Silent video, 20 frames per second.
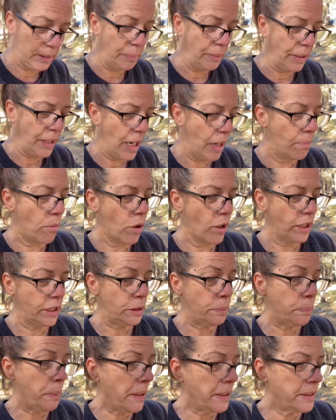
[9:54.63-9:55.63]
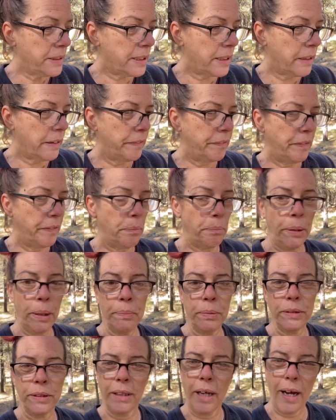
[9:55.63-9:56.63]
become more expensive and
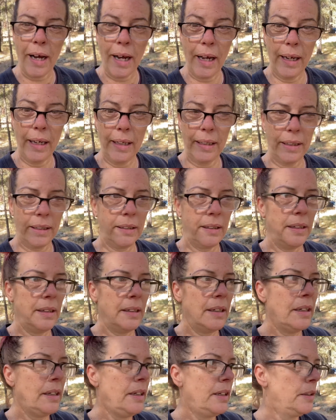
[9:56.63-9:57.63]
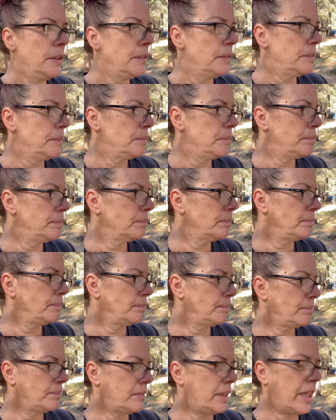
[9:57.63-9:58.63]
people die and
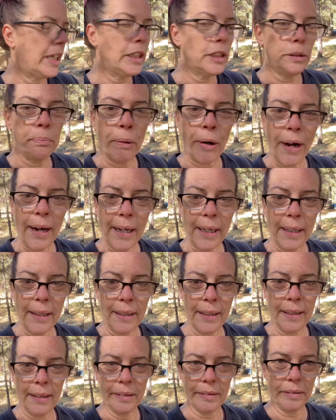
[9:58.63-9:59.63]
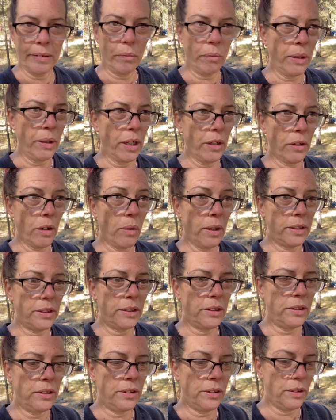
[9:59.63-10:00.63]
things break. We don't know what
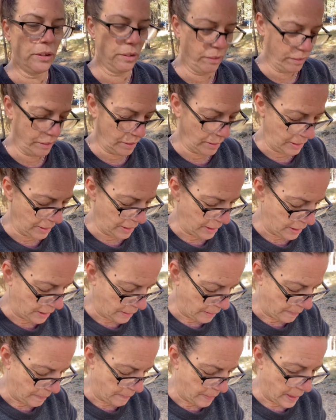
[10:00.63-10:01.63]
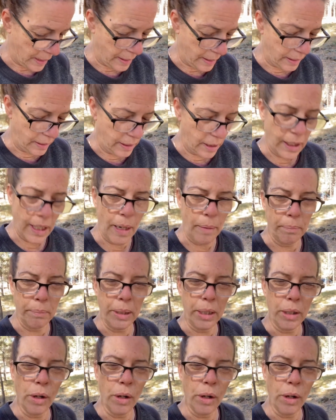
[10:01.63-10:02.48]
to do. And it can be